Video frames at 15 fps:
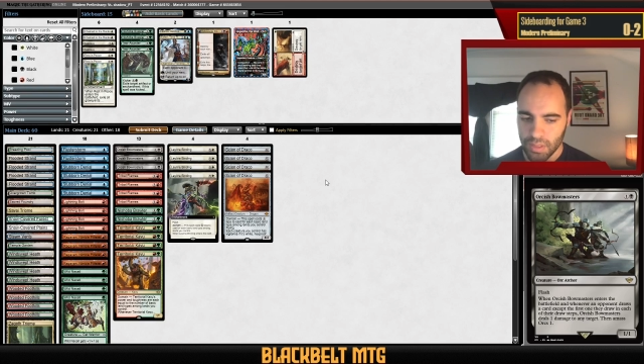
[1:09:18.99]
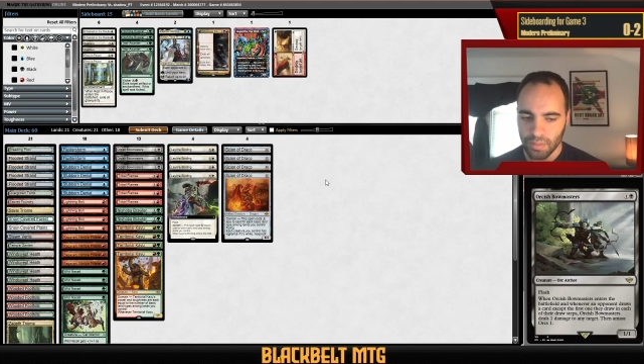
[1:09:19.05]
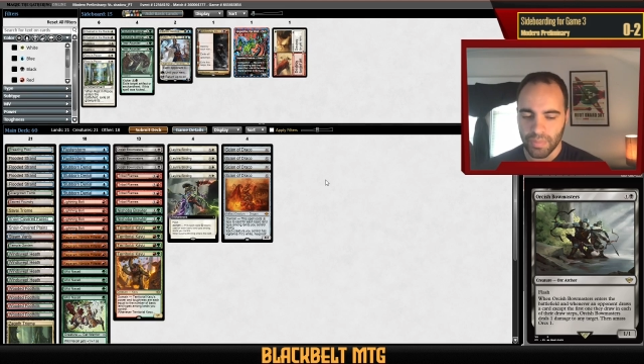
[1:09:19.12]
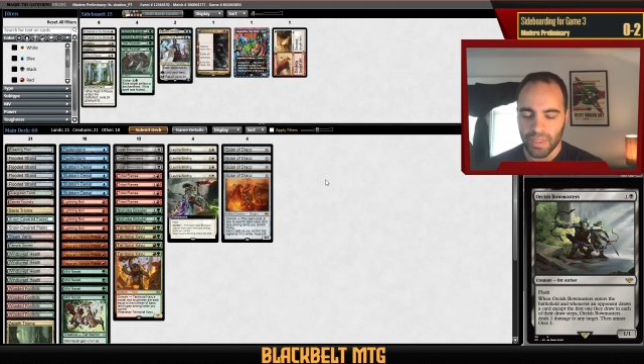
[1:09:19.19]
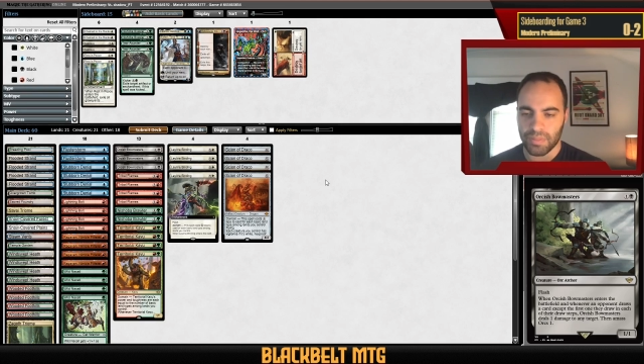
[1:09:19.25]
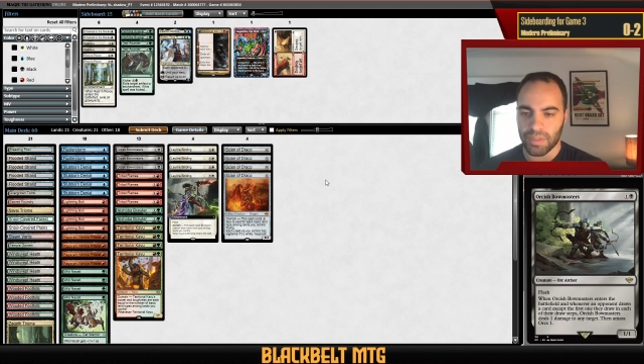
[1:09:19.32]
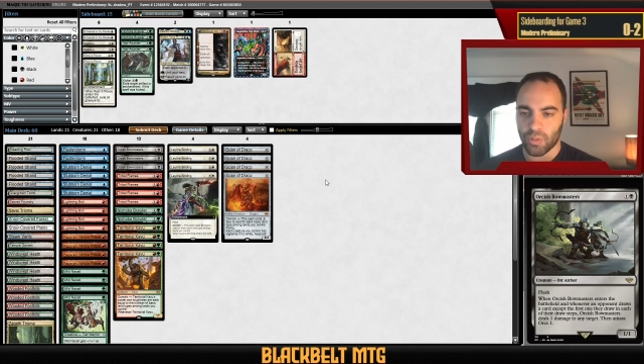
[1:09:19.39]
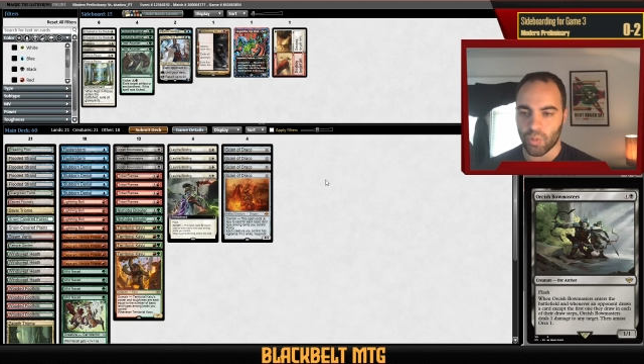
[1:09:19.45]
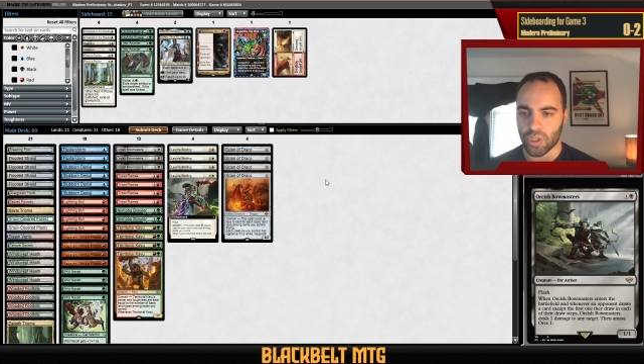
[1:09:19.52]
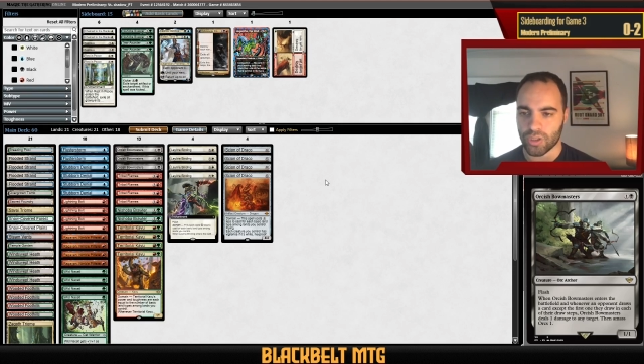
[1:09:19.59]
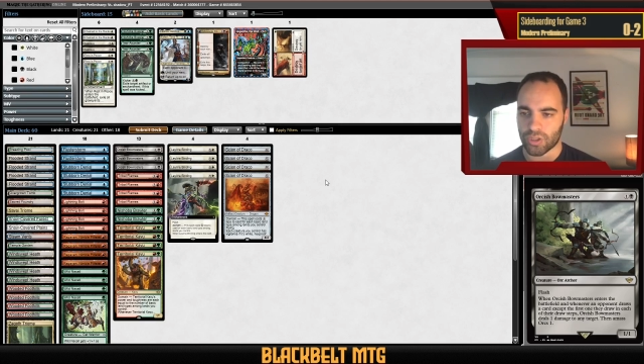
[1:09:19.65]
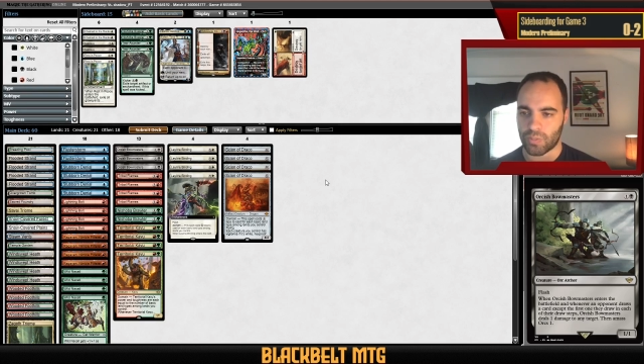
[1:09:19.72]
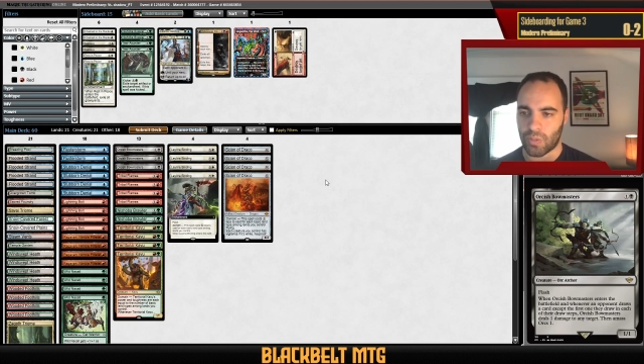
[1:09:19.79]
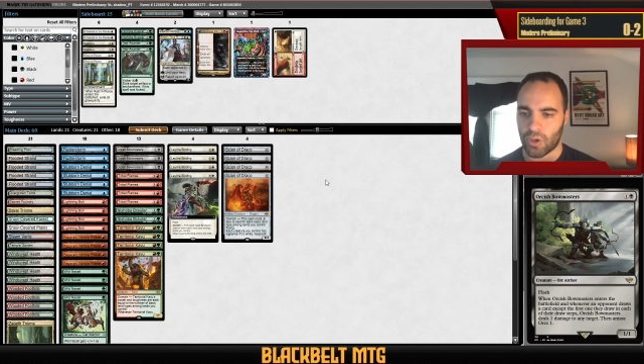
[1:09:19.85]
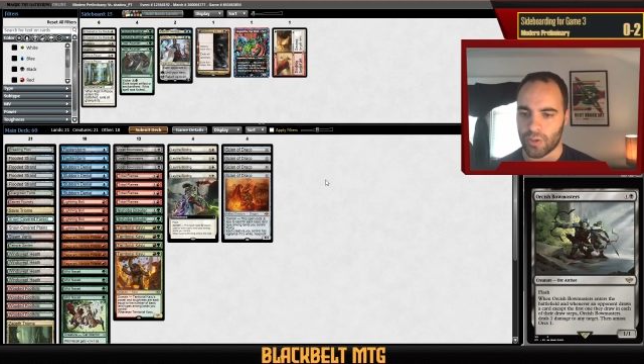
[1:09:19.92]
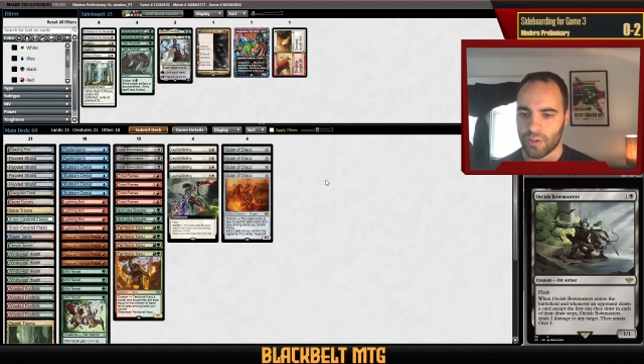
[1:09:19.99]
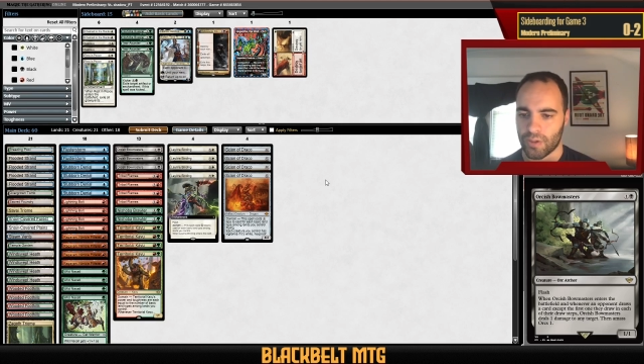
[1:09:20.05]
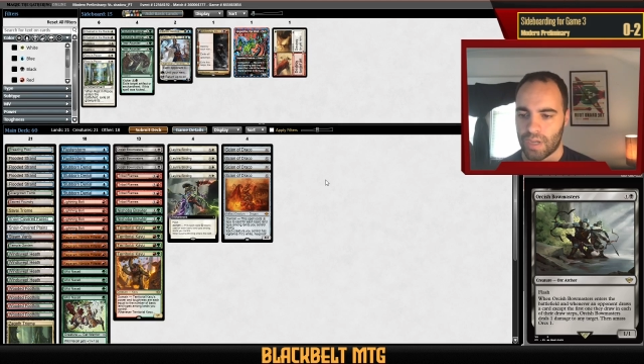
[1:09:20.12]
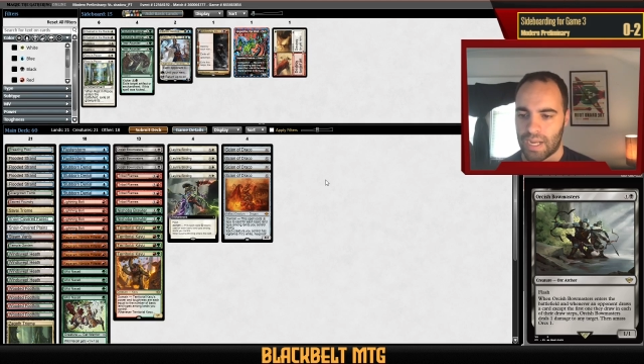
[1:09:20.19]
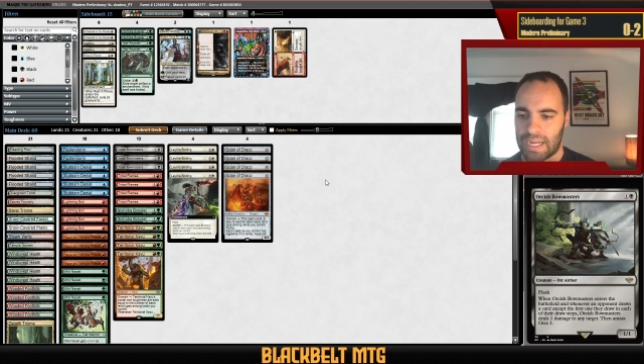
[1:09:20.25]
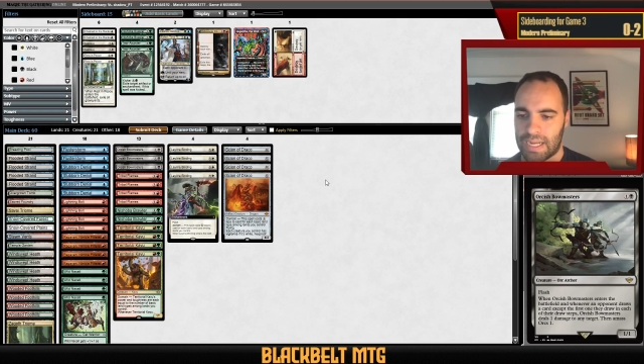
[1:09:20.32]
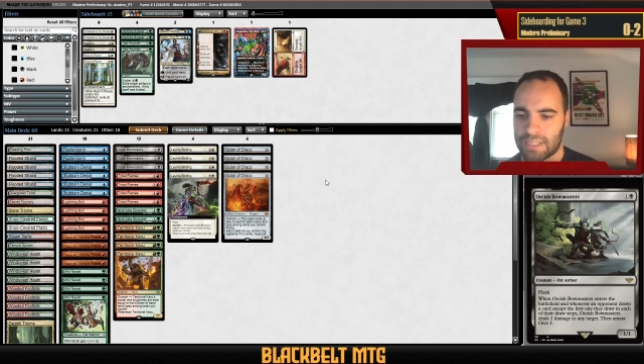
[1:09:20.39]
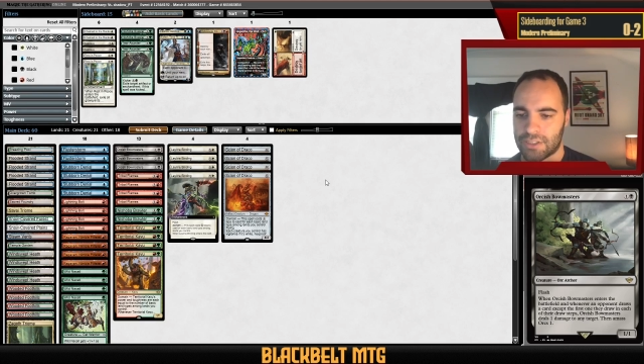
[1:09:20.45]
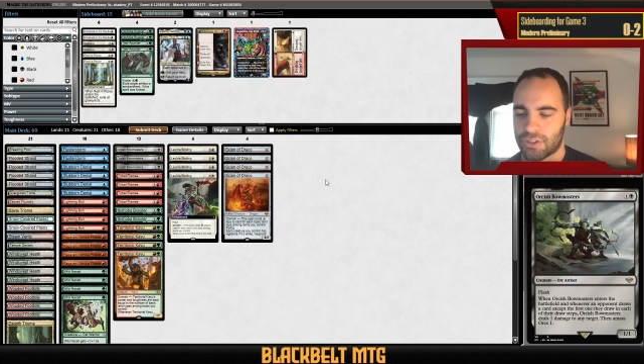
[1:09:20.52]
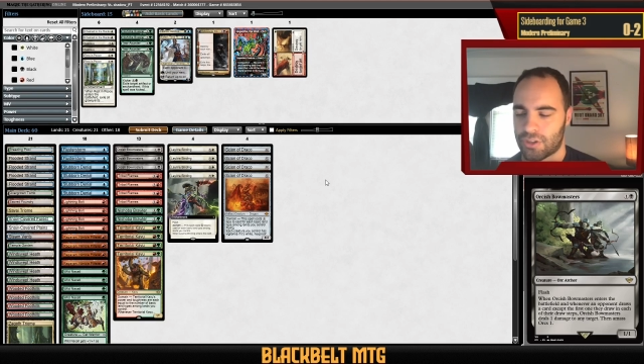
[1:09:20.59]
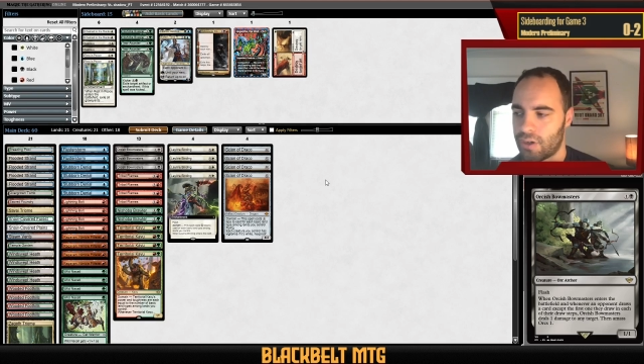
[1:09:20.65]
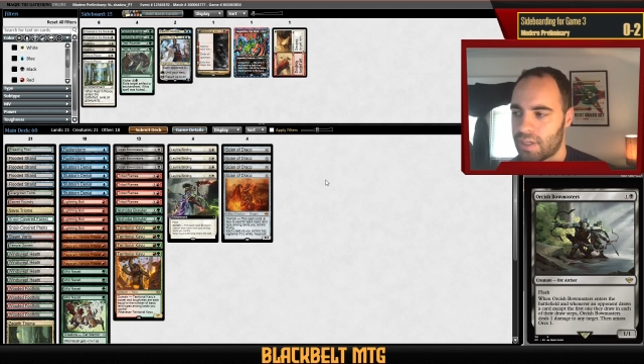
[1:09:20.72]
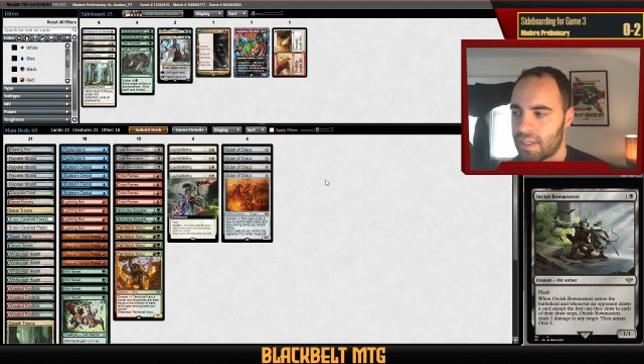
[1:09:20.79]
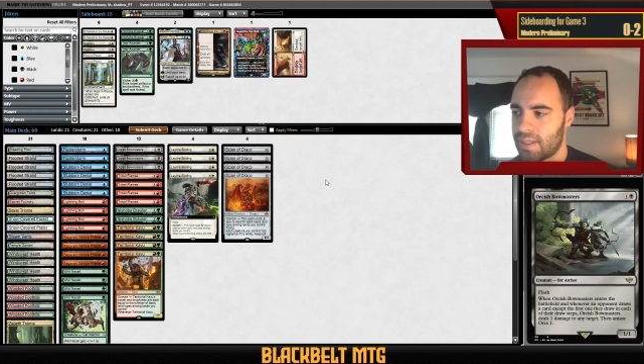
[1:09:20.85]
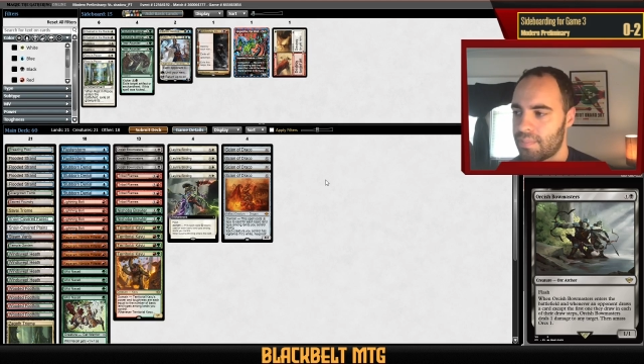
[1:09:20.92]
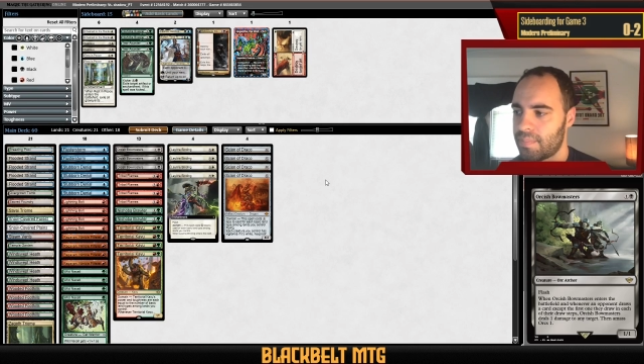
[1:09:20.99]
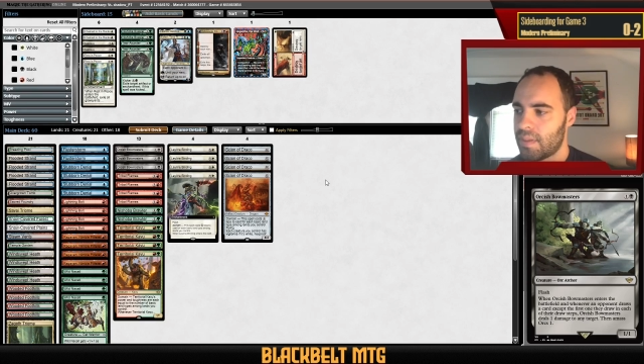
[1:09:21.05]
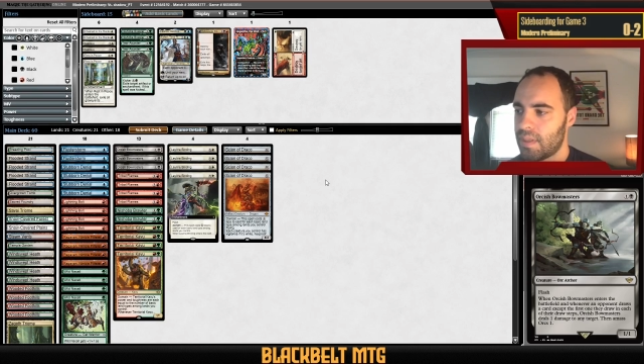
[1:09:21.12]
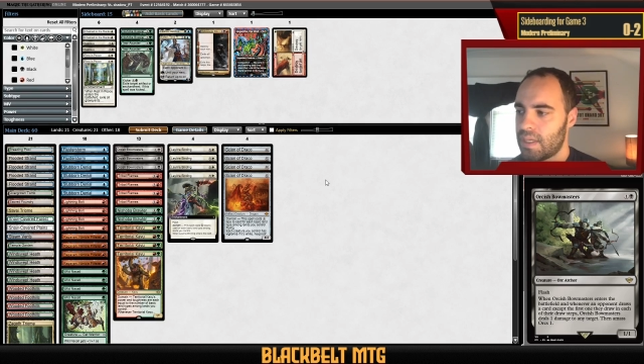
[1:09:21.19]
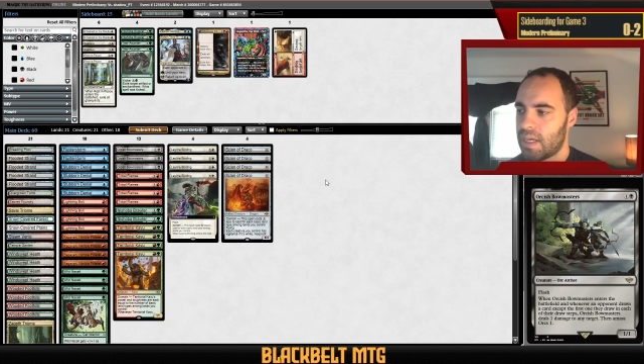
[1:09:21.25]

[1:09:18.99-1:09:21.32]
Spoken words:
Maybe it was smarter. I just thought him,